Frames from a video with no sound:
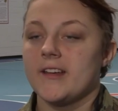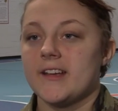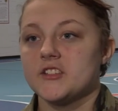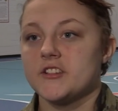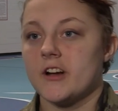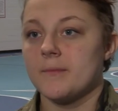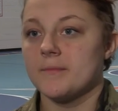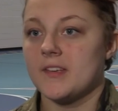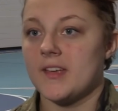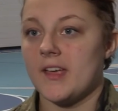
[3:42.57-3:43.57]
next year
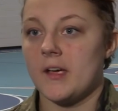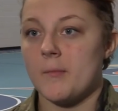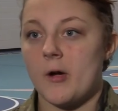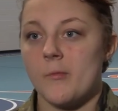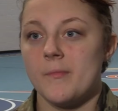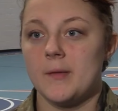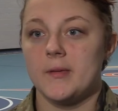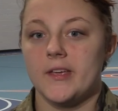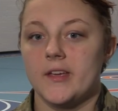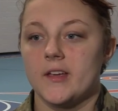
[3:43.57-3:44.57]
I'm thinking about
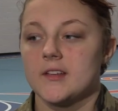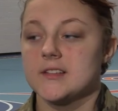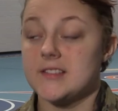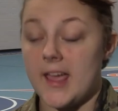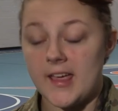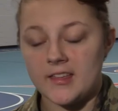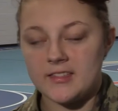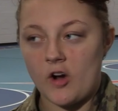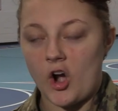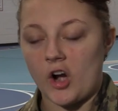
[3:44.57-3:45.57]
maybe staying
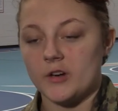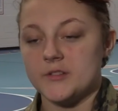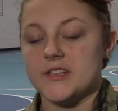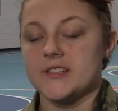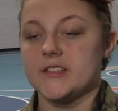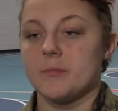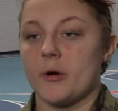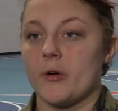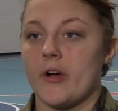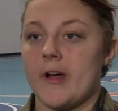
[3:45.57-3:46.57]
in the ROTC
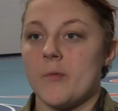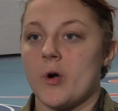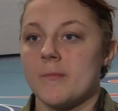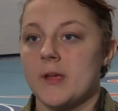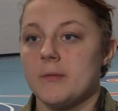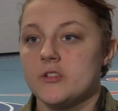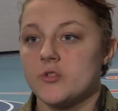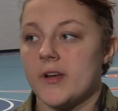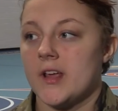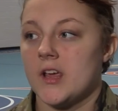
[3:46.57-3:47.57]
program or maybe
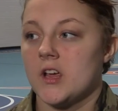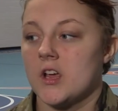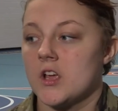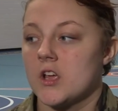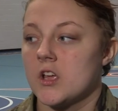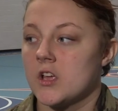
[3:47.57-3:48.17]
joining